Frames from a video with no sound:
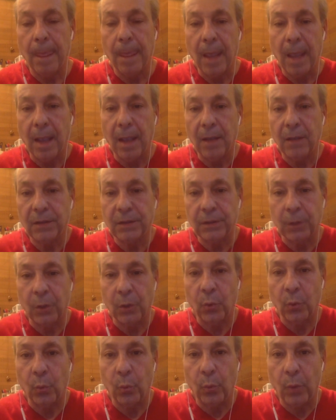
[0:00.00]

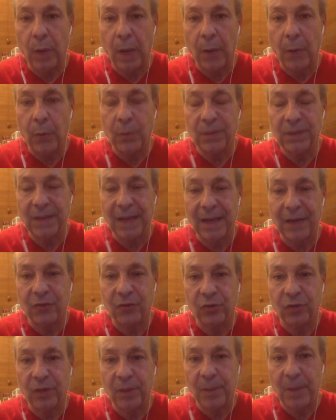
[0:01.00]
So I was
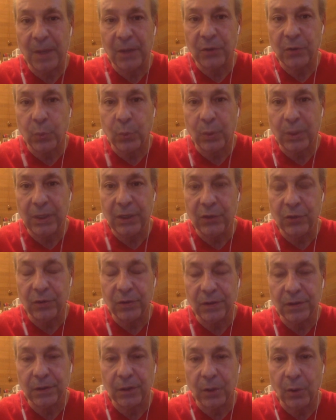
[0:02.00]
actually, about 20 years
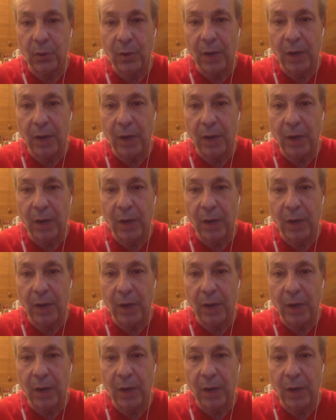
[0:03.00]
ago,